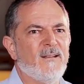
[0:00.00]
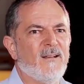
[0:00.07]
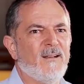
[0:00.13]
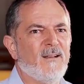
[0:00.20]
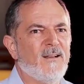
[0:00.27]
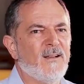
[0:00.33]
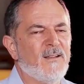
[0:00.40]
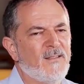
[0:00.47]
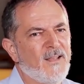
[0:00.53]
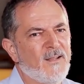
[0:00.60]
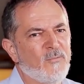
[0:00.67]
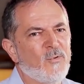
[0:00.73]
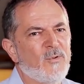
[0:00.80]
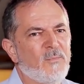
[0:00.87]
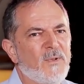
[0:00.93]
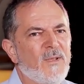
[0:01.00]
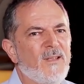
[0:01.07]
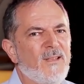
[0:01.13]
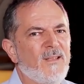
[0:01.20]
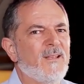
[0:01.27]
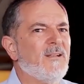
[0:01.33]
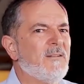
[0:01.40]
That would
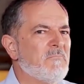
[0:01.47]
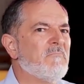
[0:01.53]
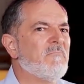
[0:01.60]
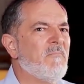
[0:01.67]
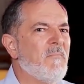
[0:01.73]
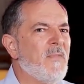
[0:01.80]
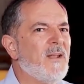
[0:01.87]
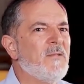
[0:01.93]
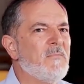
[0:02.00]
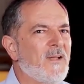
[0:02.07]
be many,